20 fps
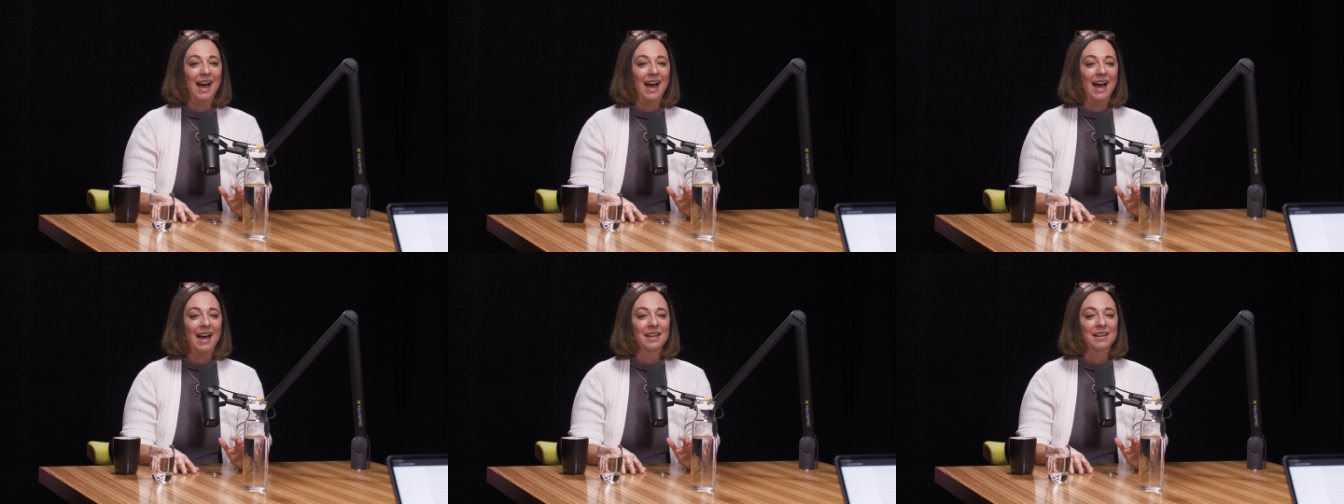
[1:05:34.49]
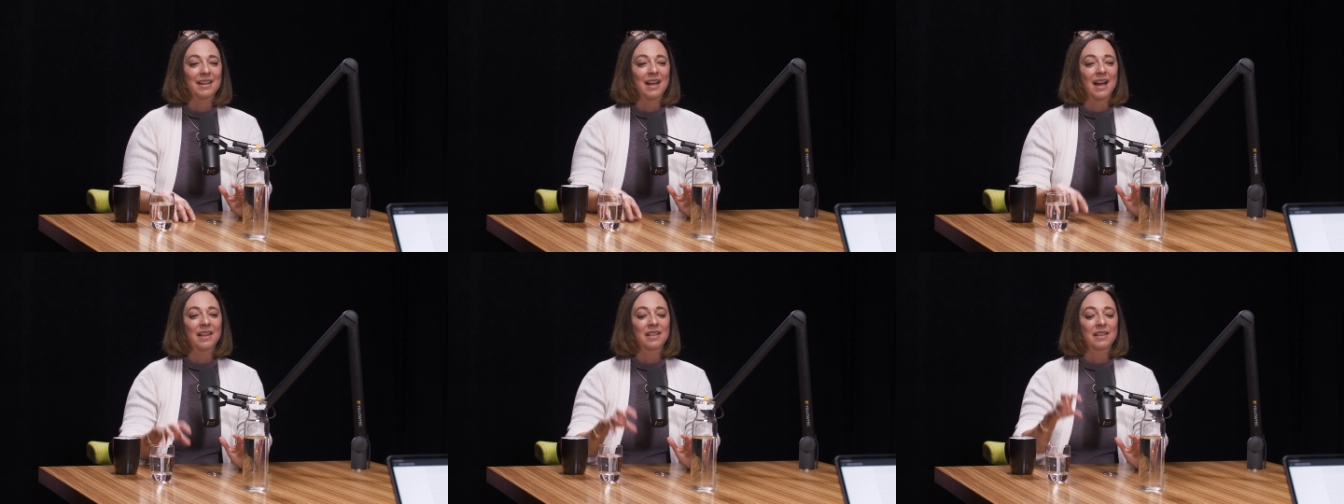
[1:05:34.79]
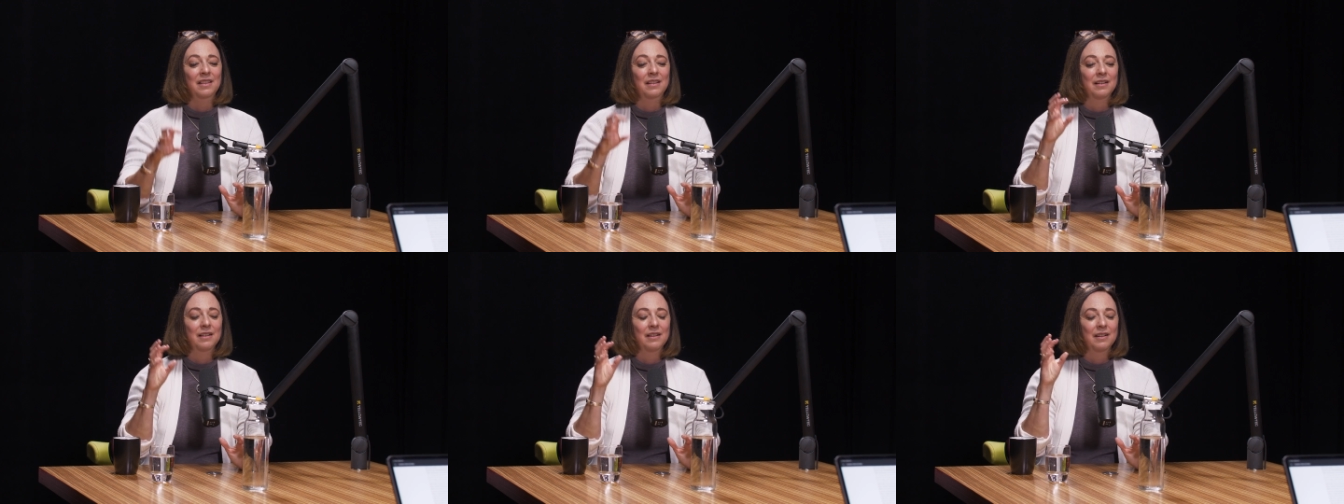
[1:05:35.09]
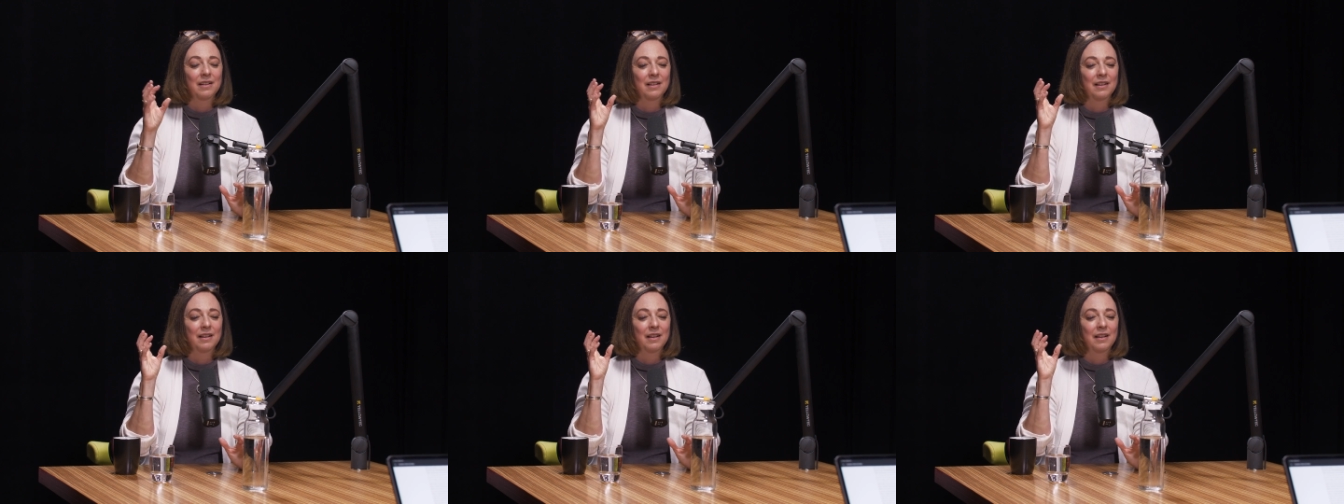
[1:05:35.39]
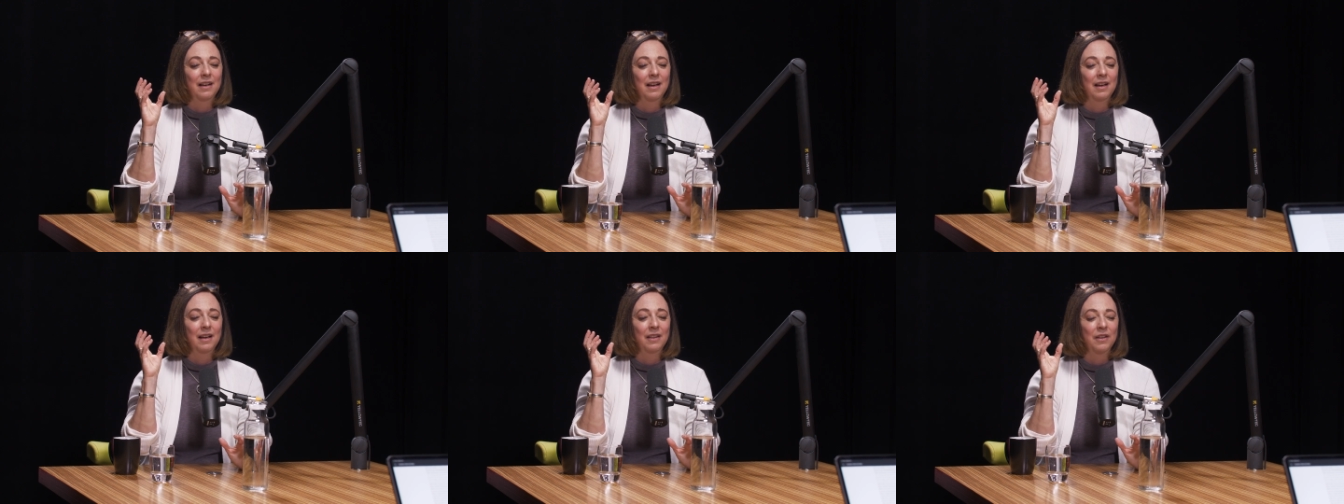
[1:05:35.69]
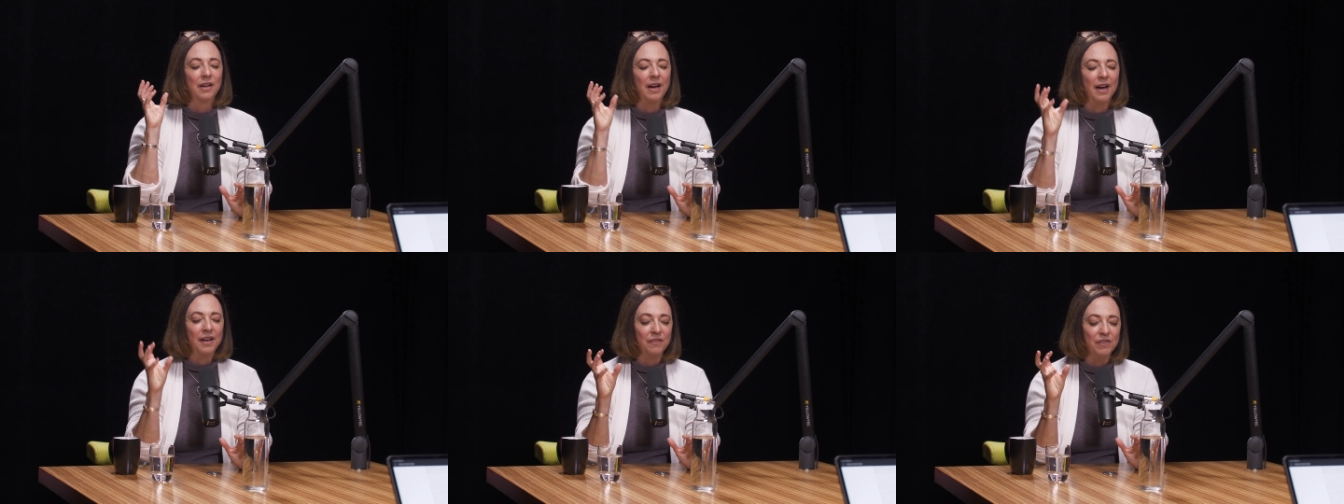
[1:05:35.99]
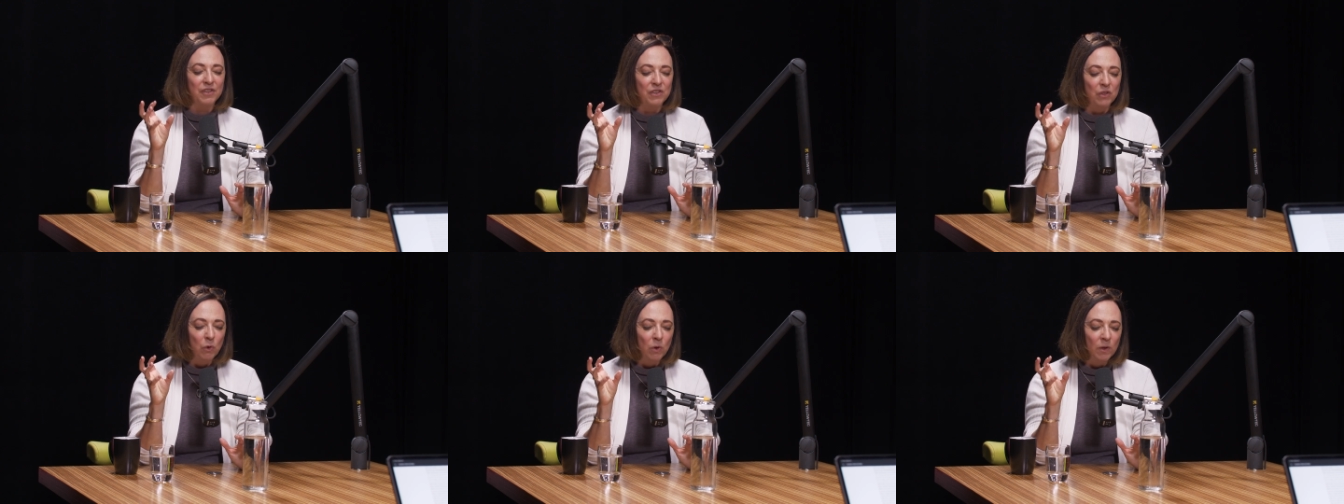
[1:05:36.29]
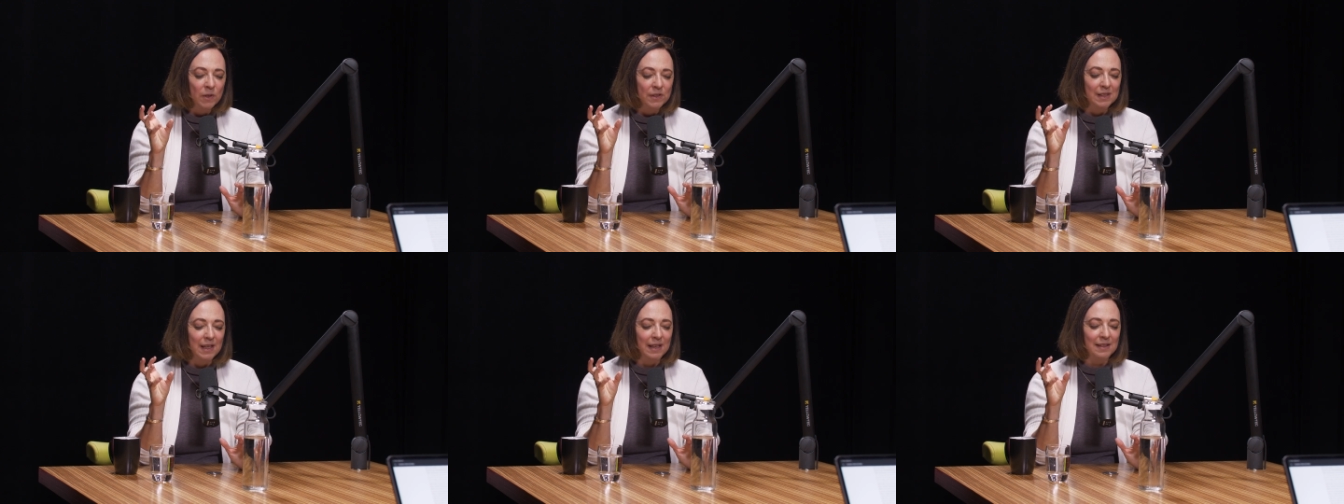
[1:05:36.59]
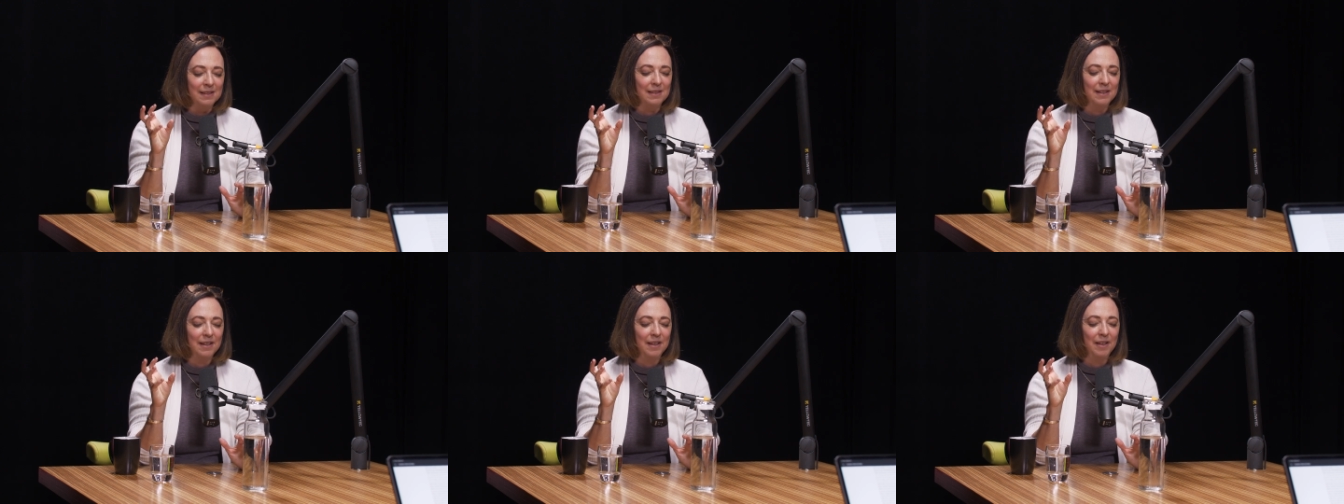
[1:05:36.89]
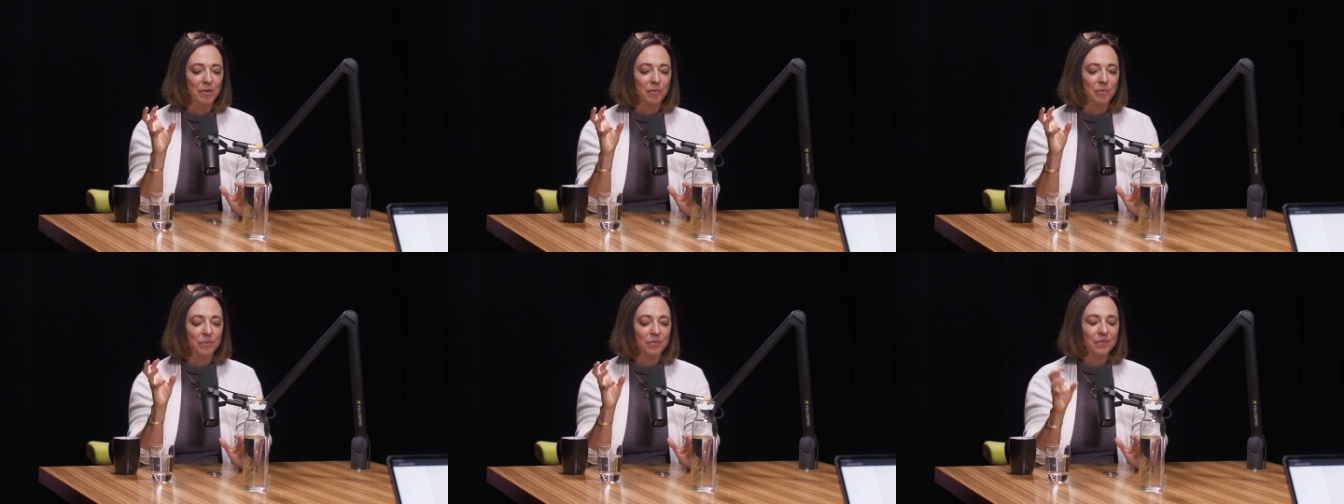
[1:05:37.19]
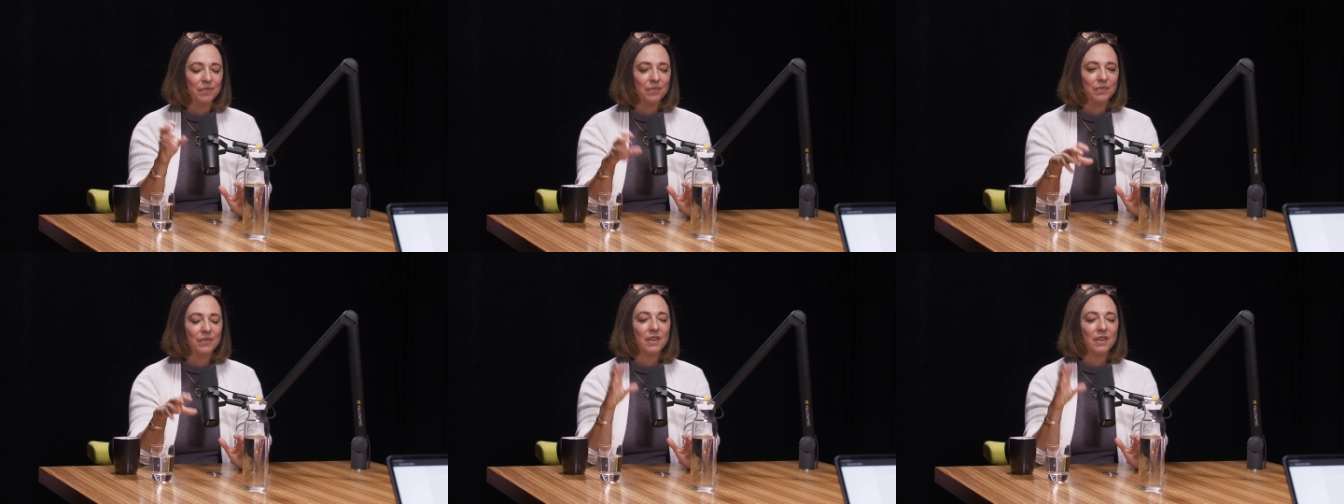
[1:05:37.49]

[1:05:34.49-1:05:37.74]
And, and, and the guide of souls says to him,